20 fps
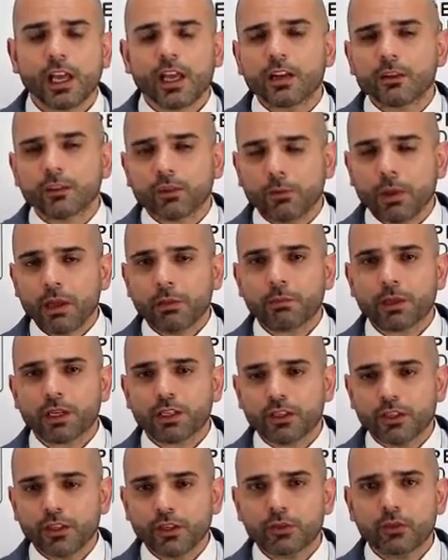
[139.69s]
Remember,
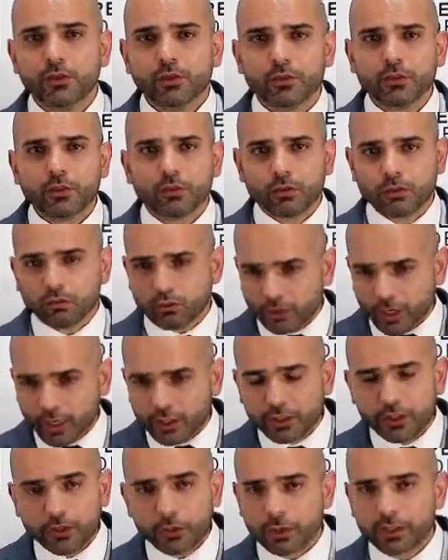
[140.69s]
you
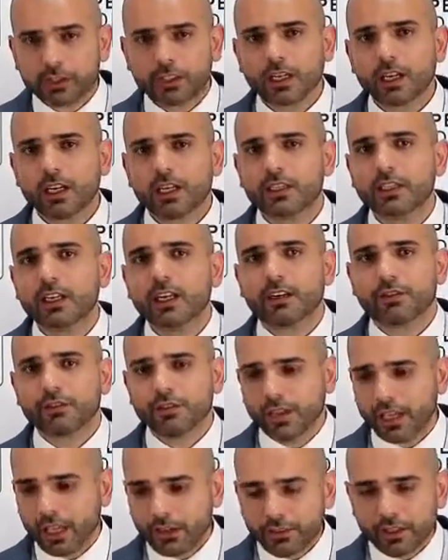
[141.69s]
run your entire life.
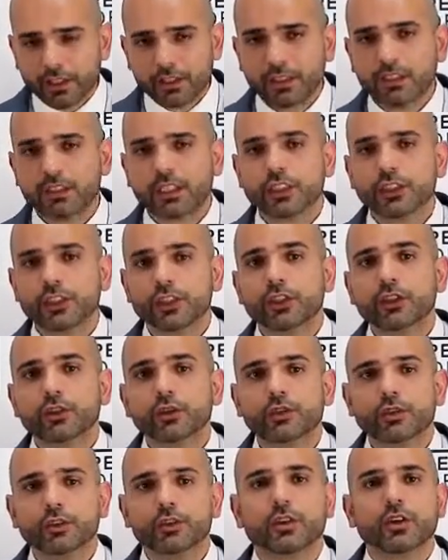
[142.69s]
Everything that you
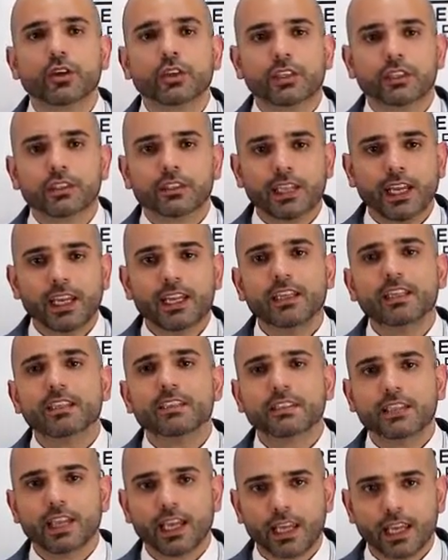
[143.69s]
do on day in,
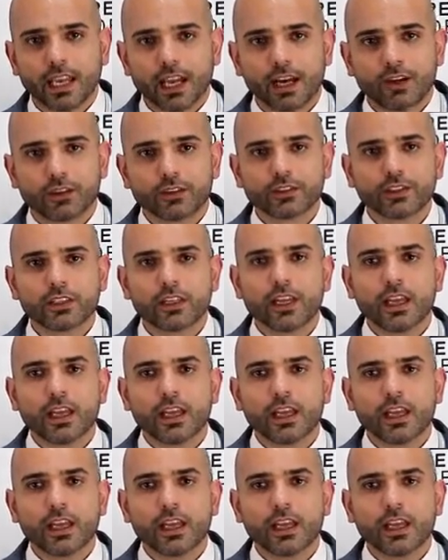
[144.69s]
day out,